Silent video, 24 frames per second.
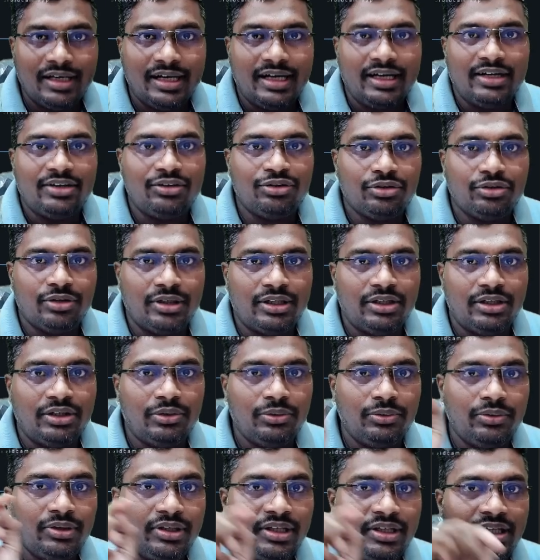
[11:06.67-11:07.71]
get joined
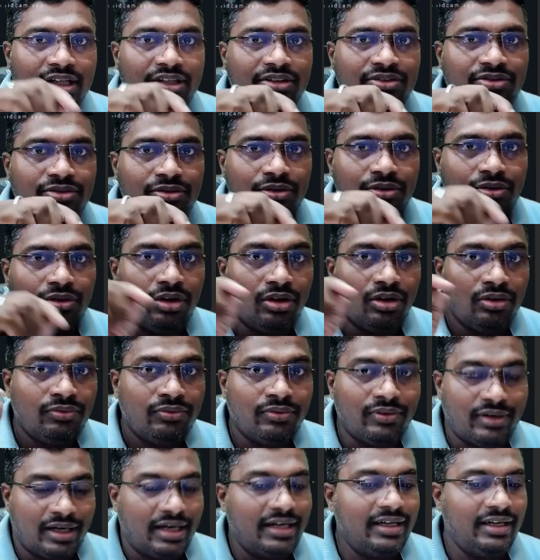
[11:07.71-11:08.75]
to each row of
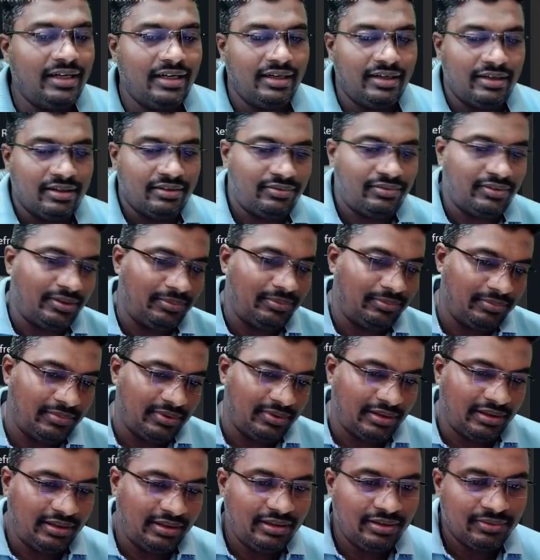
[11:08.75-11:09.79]
right data frame,
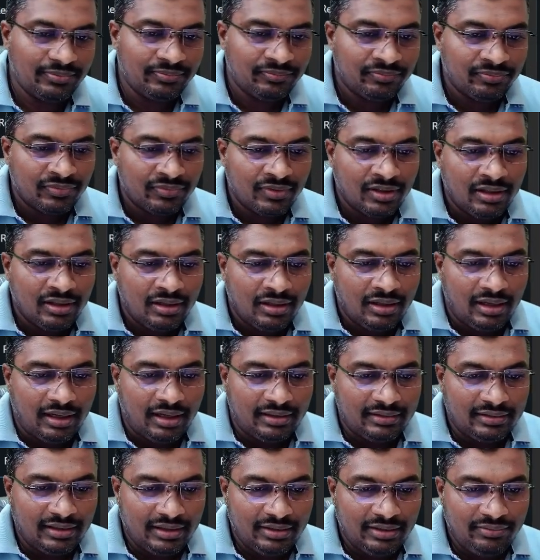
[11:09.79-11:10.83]
right?
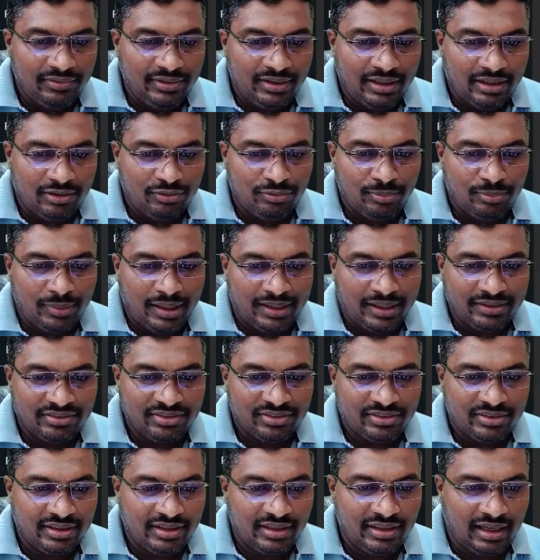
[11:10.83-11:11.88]
And then we have match
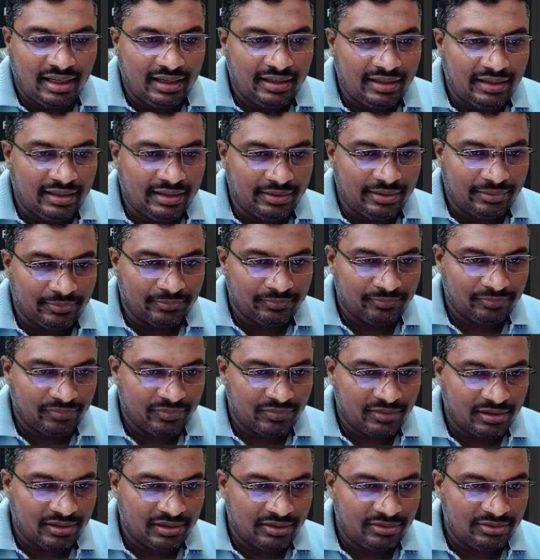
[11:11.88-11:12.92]
3 in.
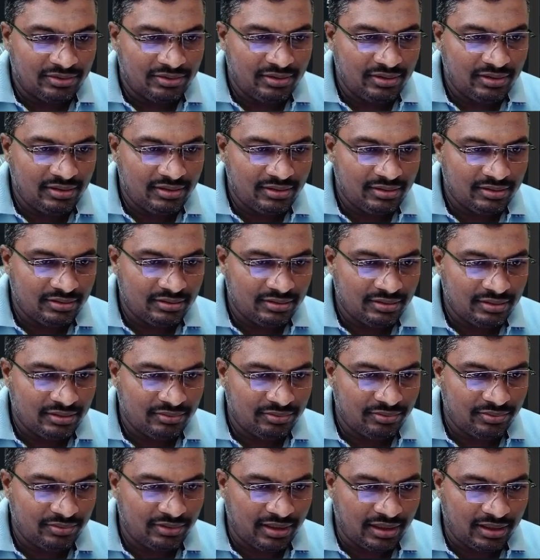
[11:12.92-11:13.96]
Let's see if
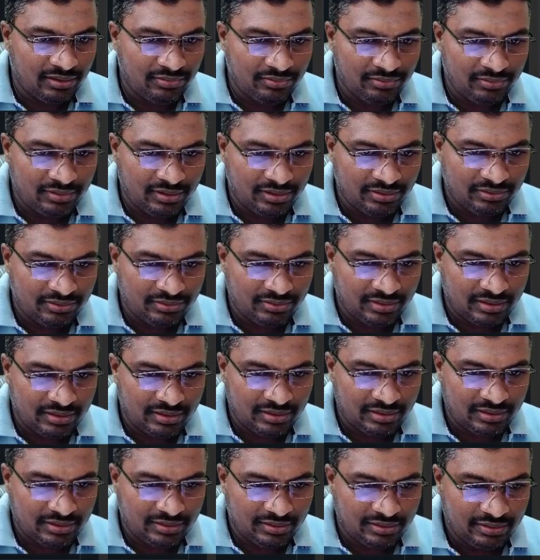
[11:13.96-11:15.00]
we have, let's
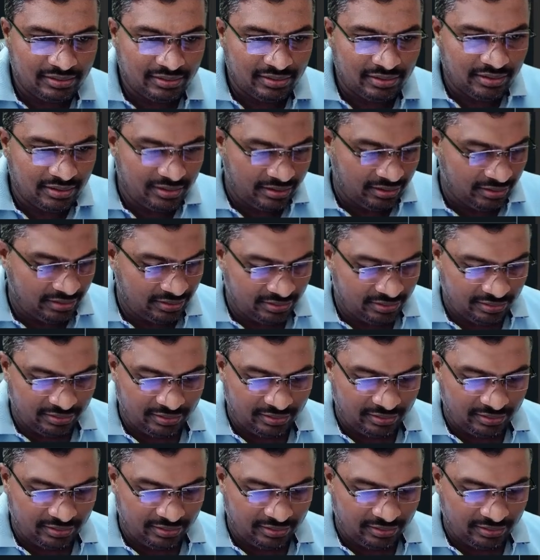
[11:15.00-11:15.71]
say 3